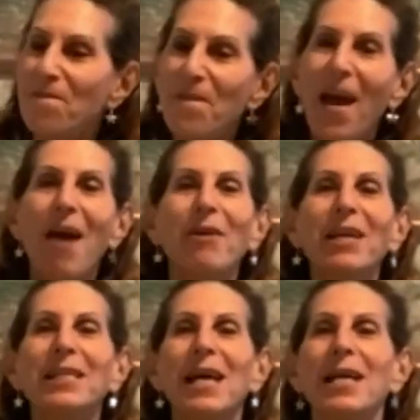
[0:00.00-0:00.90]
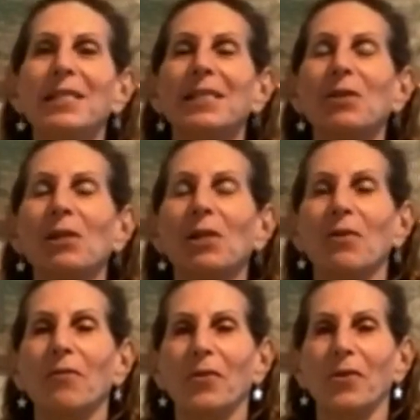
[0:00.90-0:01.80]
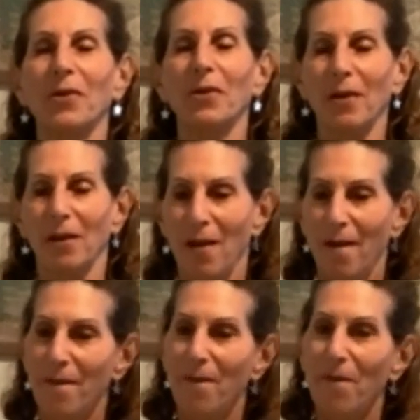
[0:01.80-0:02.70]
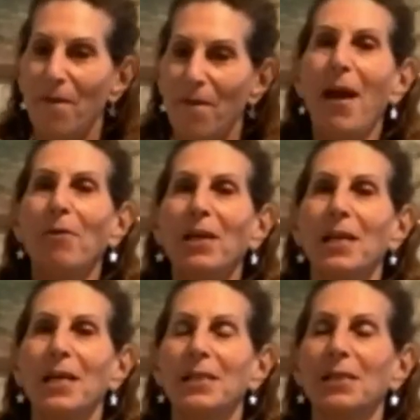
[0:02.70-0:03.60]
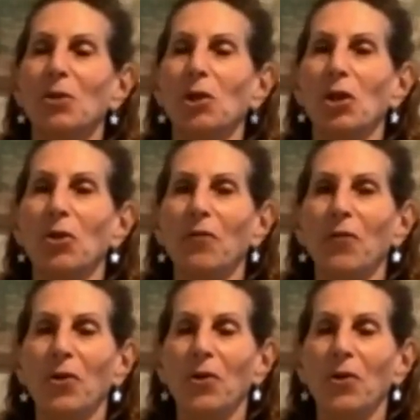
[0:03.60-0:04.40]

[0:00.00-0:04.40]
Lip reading: Fairy dust all over. Fairy dust all over.